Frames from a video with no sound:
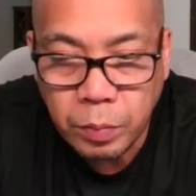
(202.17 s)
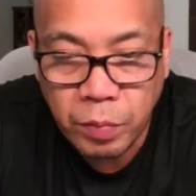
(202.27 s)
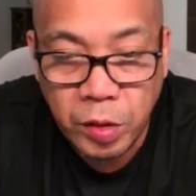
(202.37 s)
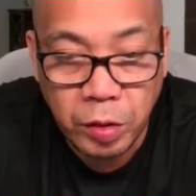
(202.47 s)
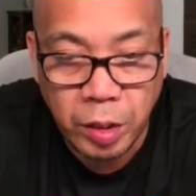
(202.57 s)

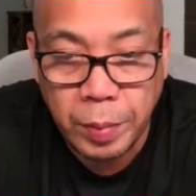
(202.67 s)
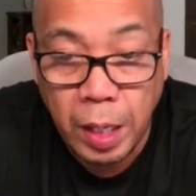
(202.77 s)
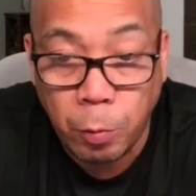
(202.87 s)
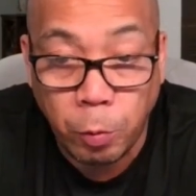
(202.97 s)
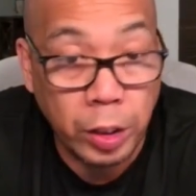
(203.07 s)
you can be
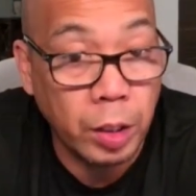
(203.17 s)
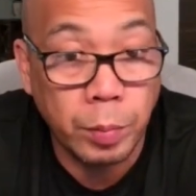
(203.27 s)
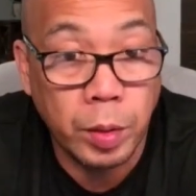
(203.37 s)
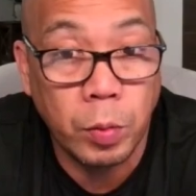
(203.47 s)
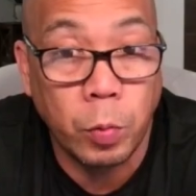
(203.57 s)
at one
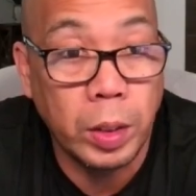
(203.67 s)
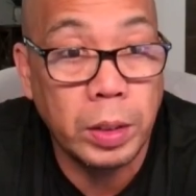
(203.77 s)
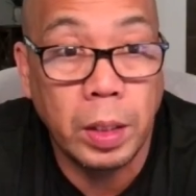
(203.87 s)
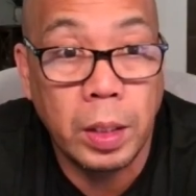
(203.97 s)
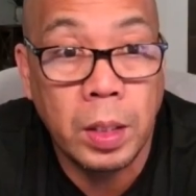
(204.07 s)
number one
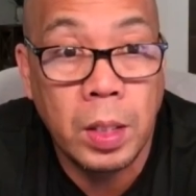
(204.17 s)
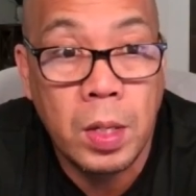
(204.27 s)
day